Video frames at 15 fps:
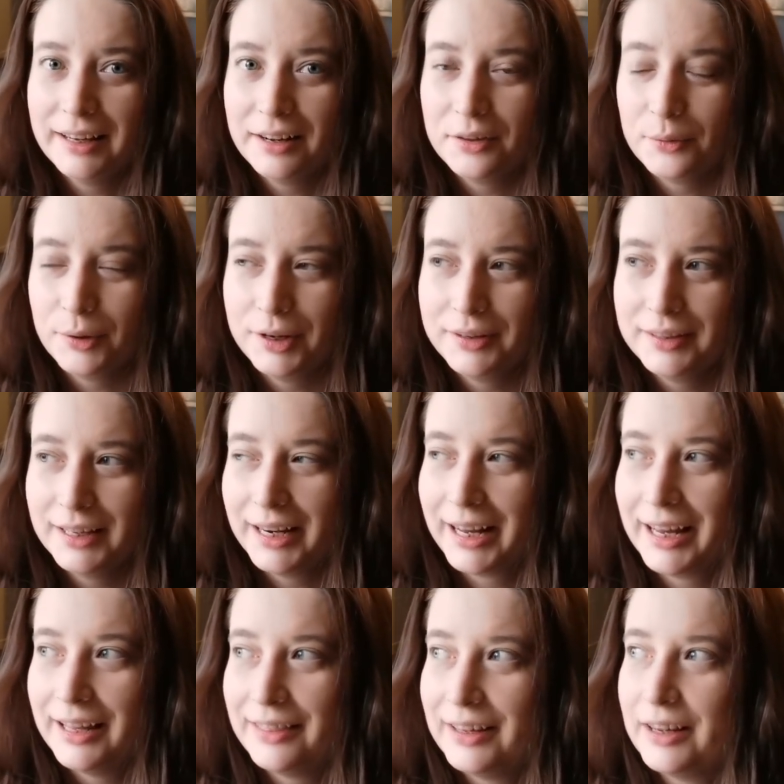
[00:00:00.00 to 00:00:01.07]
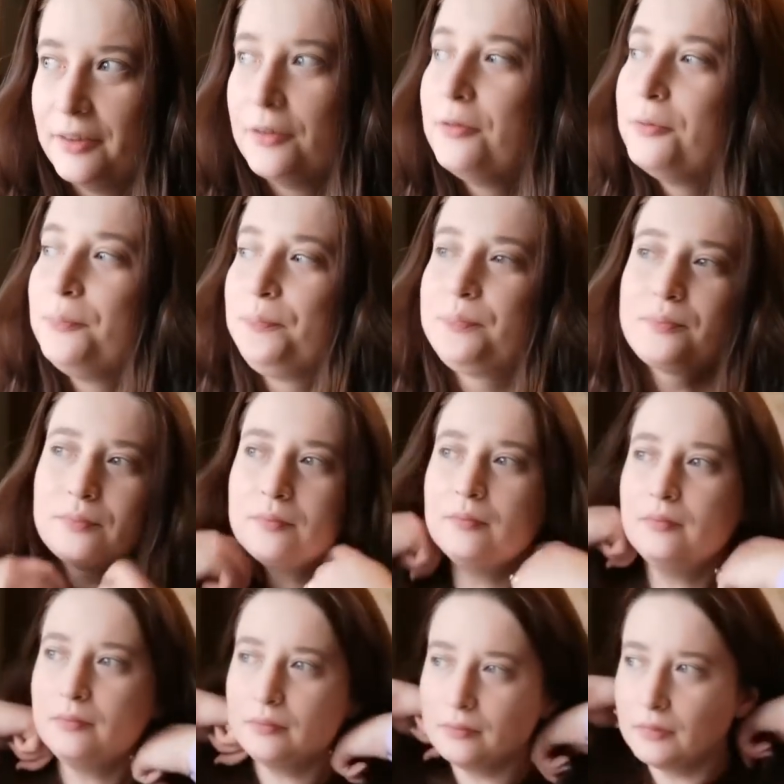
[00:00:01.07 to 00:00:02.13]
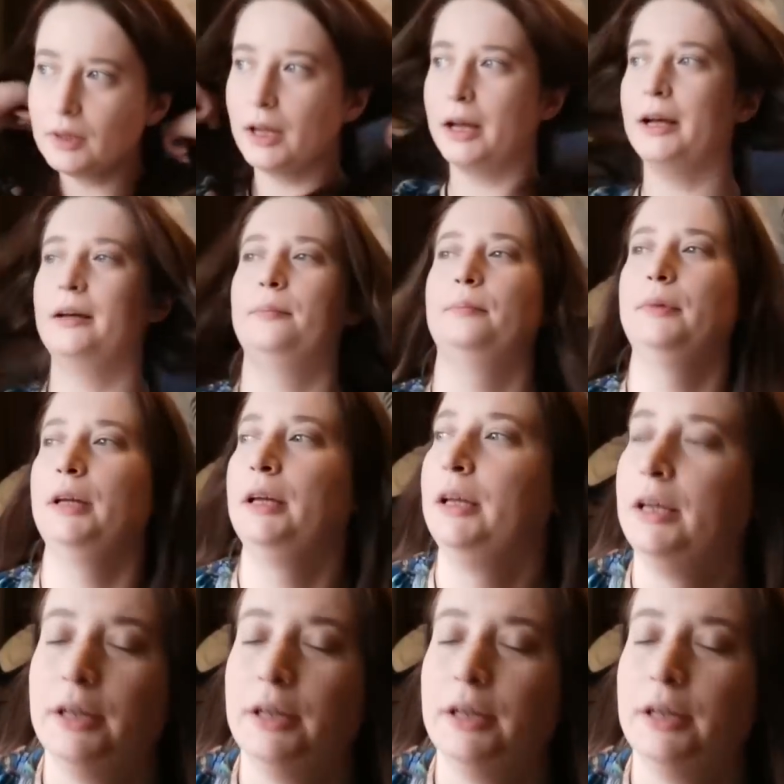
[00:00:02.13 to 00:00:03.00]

That other one that I can't think of.